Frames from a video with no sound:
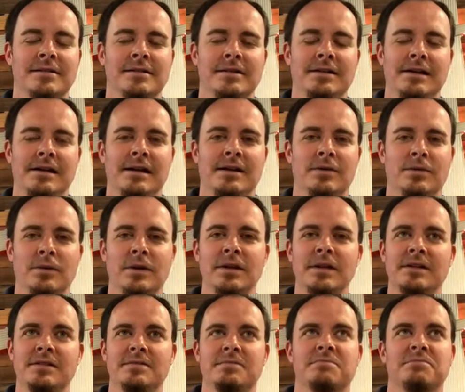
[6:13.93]
it really
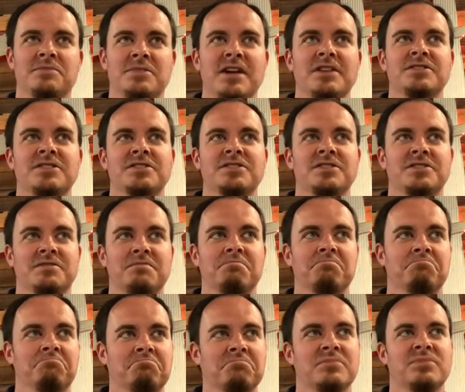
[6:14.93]
takes us
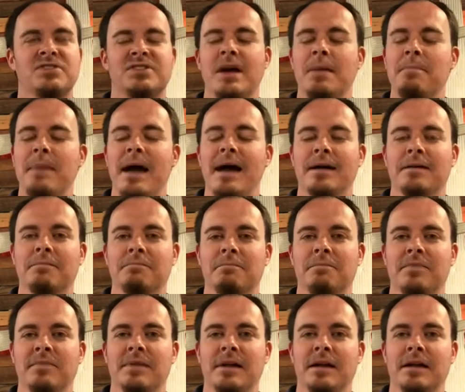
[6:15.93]
a step back
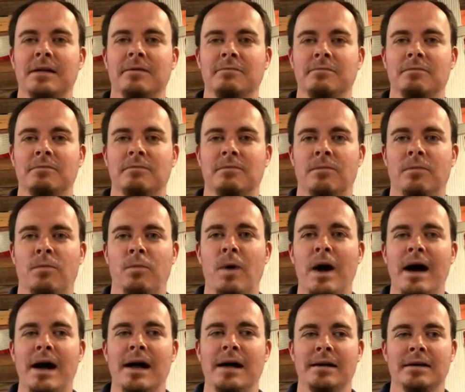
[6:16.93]
thinking,
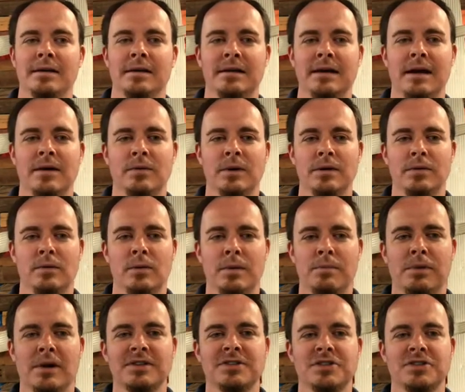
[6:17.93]
why? What
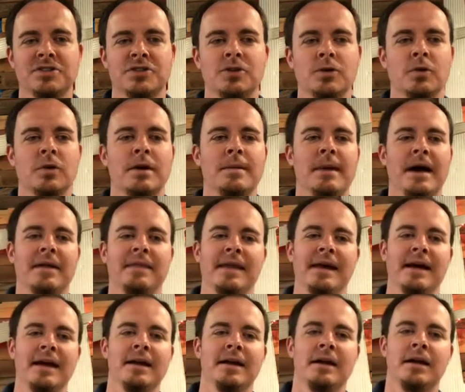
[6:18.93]
brings us joy about
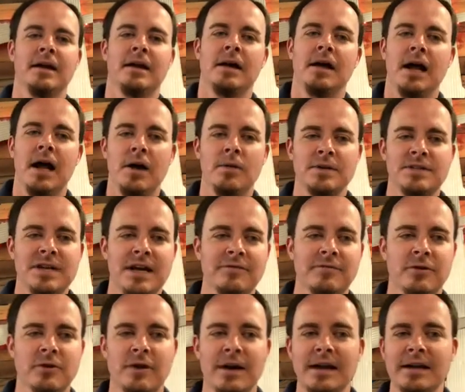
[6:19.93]
that? We take for
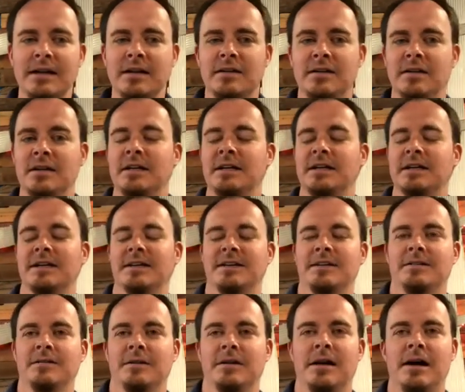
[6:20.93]
granted
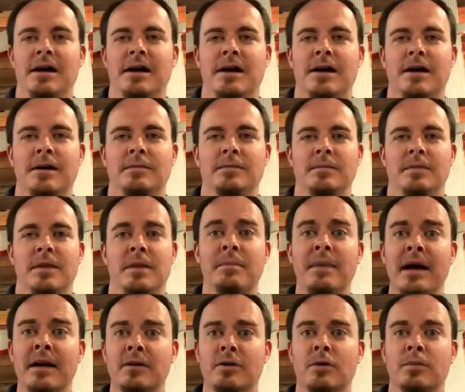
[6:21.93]
the
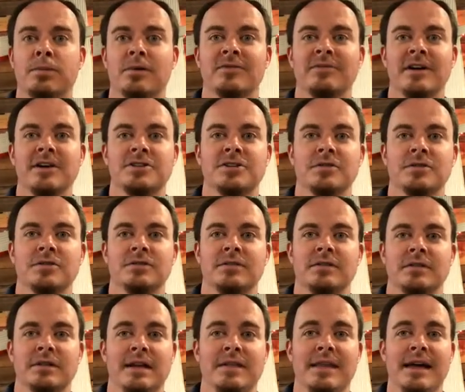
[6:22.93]
medical professionals,
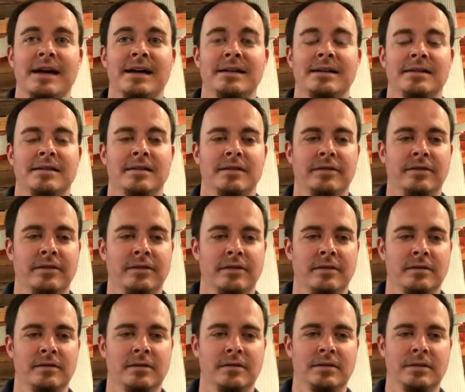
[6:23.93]
and that
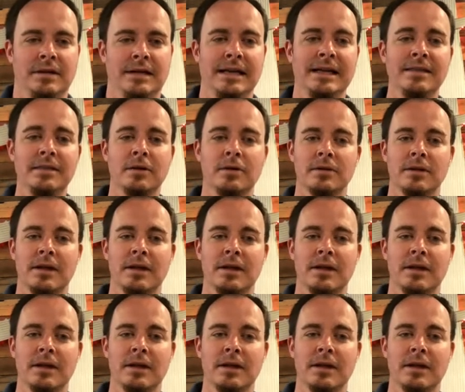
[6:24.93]
in their